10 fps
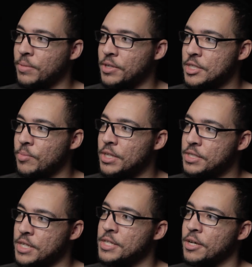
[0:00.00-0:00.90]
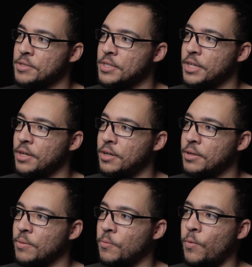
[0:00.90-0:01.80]
about some of the details in here.
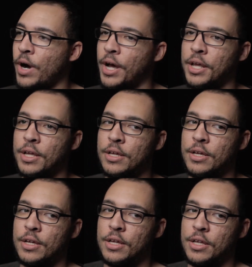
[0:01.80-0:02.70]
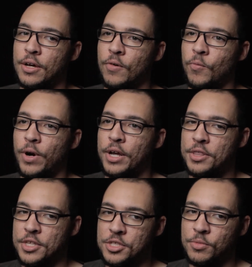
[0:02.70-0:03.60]
Why
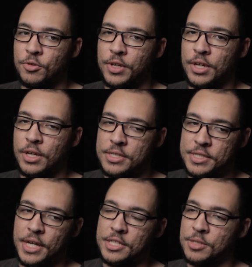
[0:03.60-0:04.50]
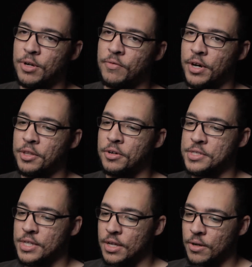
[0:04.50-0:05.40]
this movie stands above
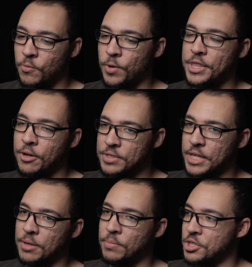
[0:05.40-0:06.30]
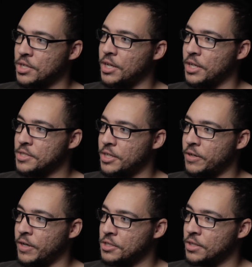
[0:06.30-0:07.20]
others without taking budget into
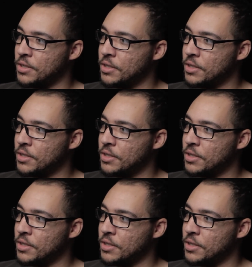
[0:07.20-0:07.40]
consideration.